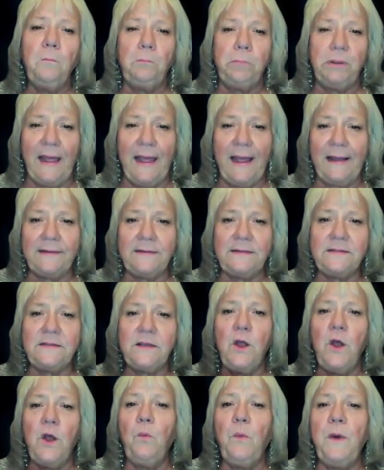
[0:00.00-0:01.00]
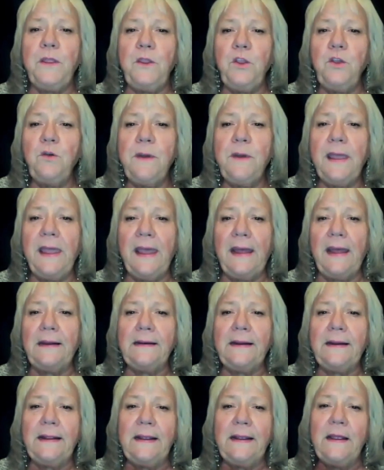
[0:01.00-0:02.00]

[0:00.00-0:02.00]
blessed when you get